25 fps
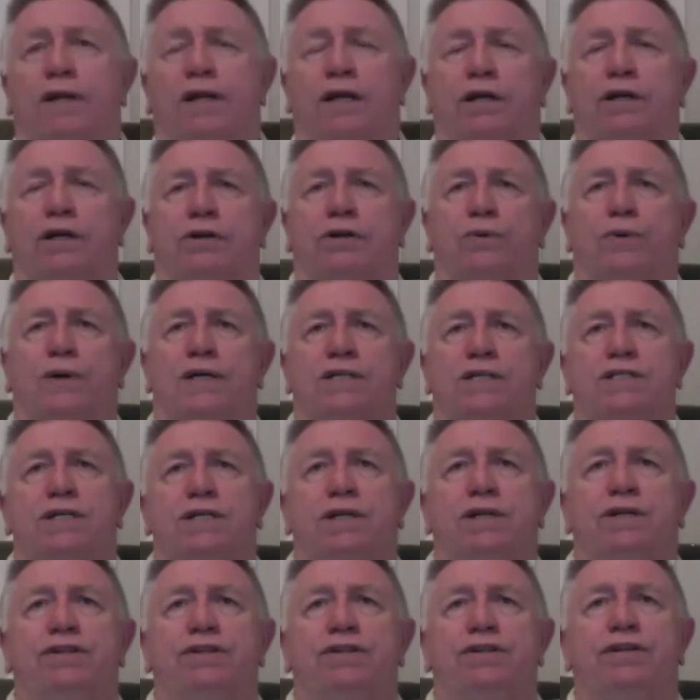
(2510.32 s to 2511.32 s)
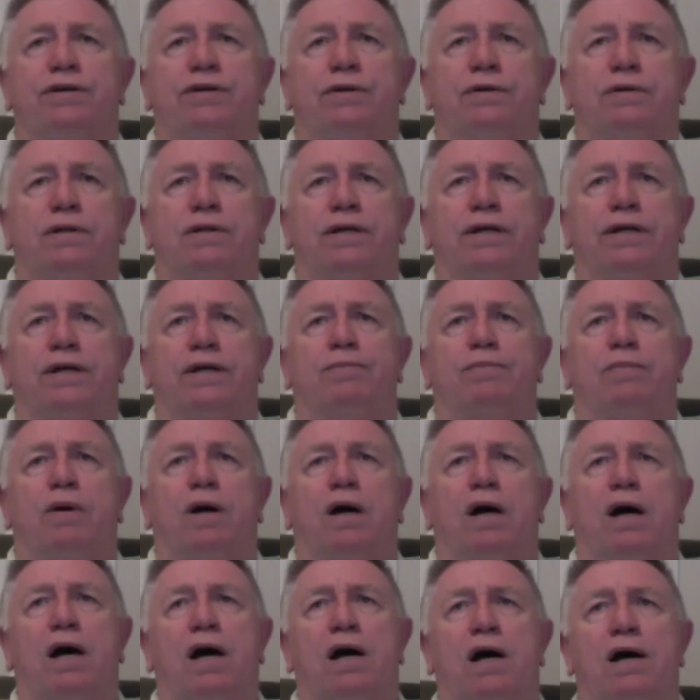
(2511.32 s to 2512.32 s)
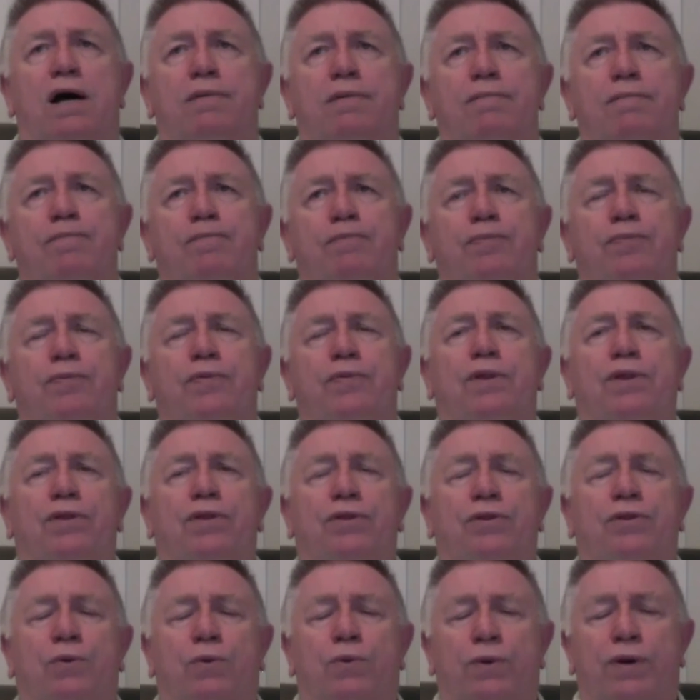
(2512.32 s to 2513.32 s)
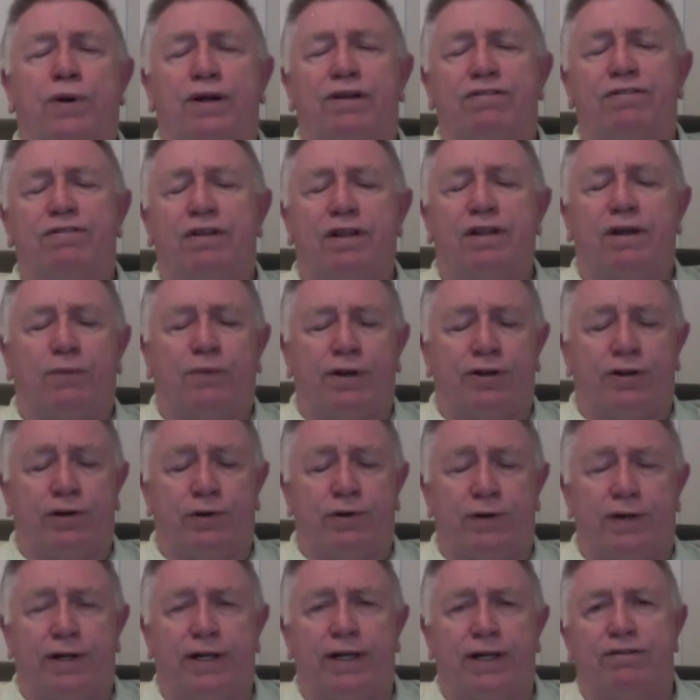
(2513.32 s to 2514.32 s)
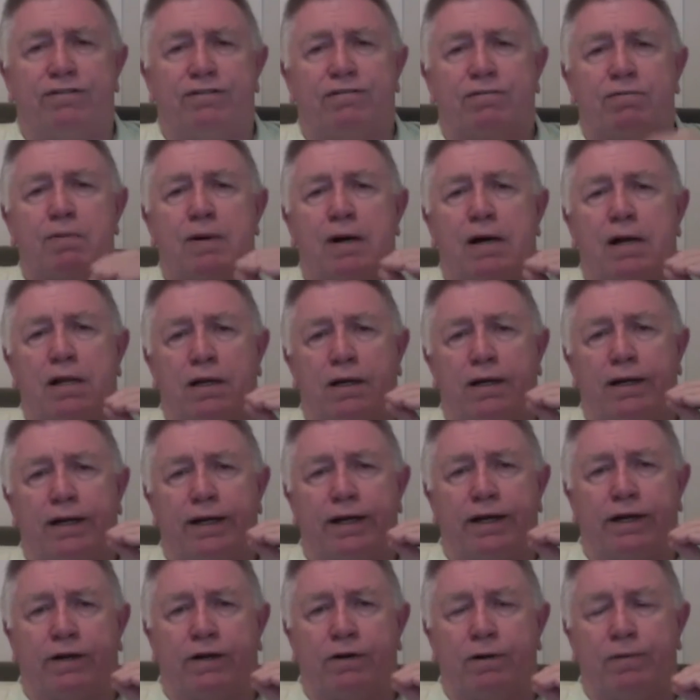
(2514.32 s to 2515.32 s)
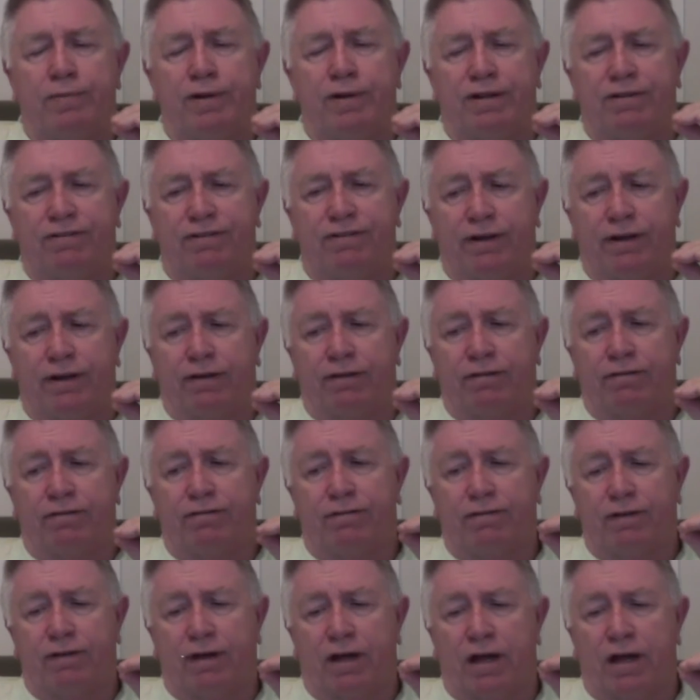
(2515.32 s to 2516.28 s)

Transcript: good question too, Liam. The reason that we do it in smaller increments is